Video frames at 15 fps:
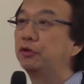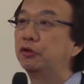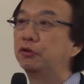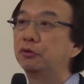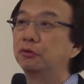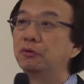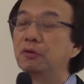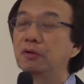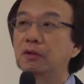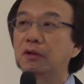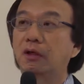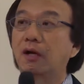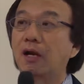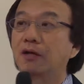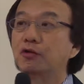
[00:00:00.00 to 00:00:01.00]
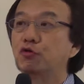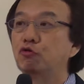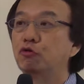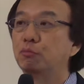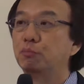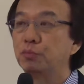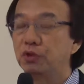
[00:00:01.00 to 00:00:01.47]
you
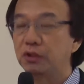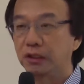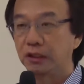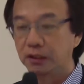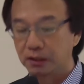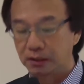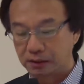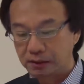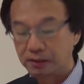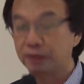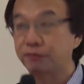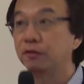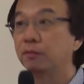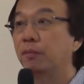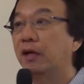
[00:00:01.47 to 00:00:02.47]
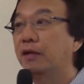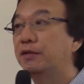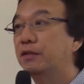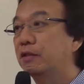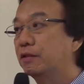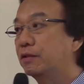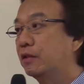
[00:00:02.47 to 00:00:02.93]
classrooms in different
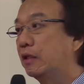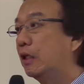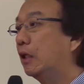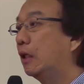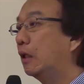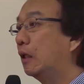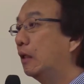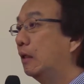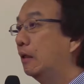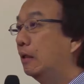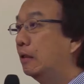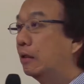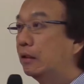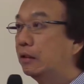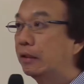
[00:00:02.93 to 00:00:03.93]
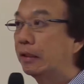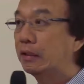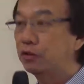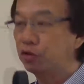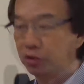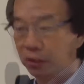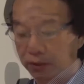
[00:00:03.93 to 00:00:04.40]
places in
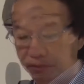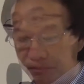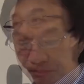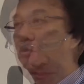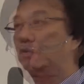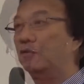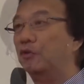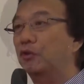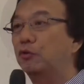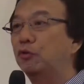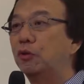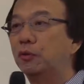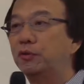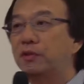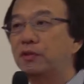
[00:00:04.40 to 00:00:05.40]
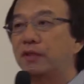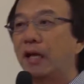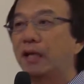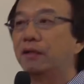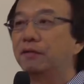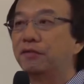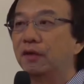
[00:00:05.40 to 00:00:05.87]
Asia. Do you notice
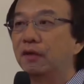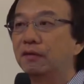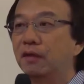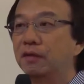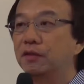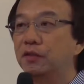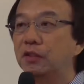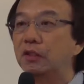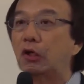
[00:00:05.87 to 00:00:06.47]
anything that is in